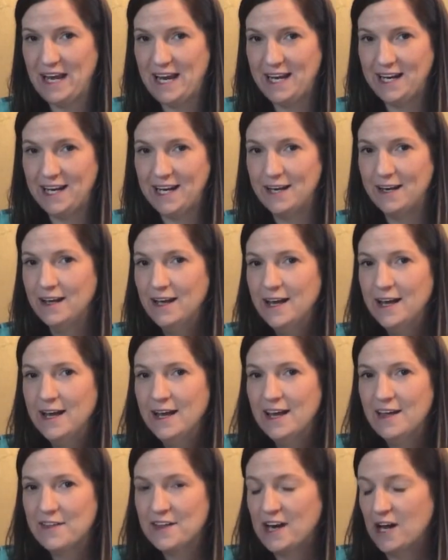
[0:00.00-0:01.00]
painting
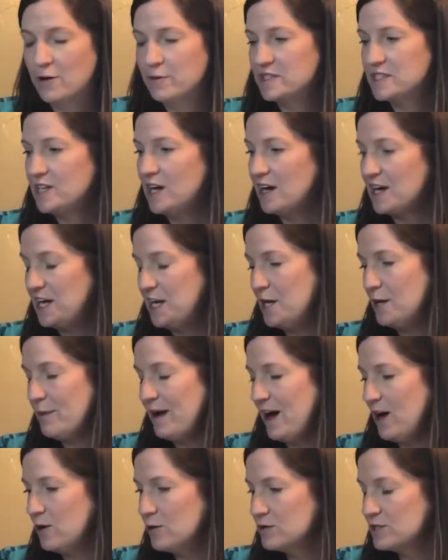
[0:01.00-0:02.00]
that I was talking
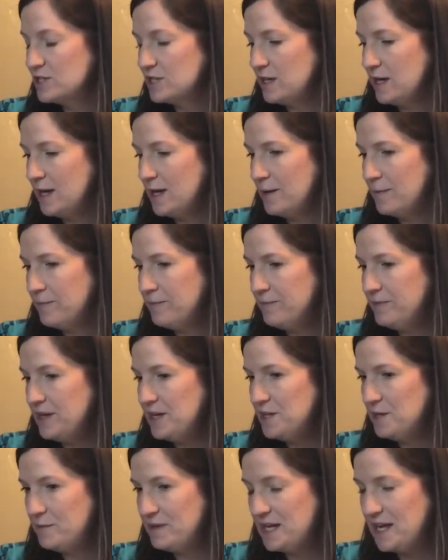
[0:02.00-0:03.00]
about
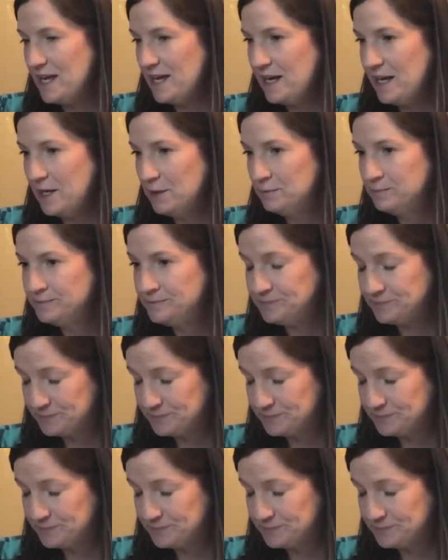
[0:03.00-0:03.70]
in the beginning.